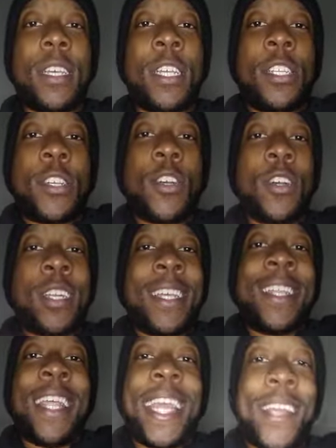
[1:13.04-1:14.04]
in turn
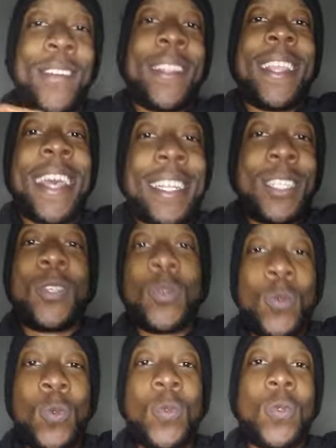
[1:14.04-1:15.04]
inherit that
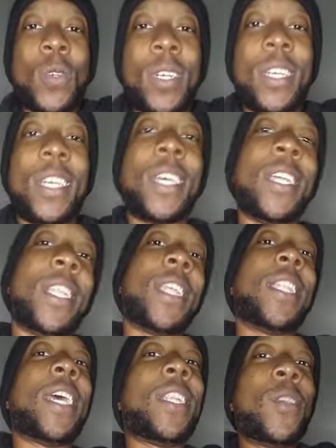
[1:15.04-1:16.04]
too. And
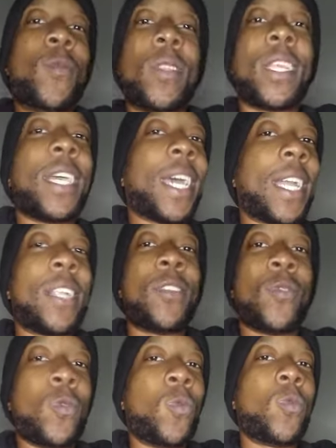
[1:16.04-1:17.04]
then they do what they got to
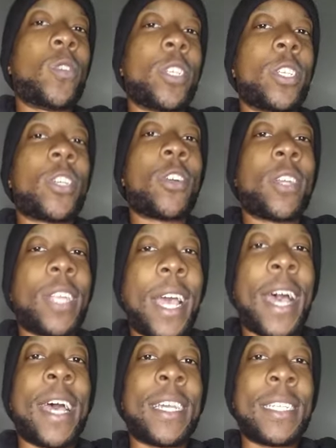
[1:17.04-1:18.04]
do to certain
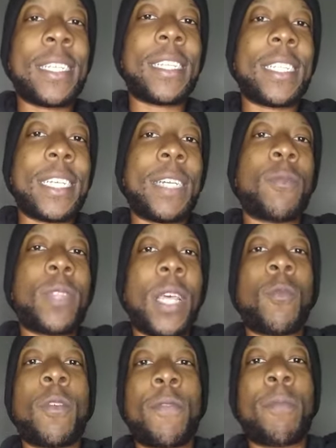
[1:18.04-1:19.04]
guys to get what
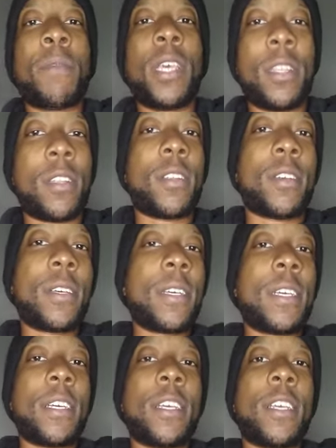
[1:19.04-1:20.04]
they want from men.
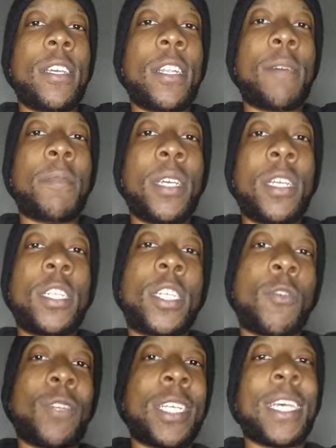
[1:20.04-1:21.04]
You know what I mean?
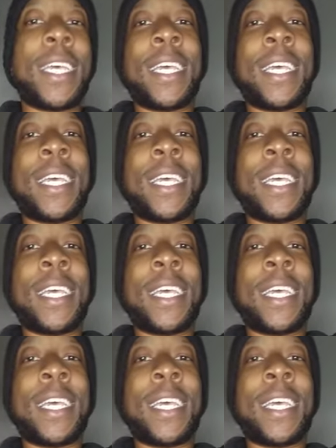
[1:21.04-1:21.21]
So it's a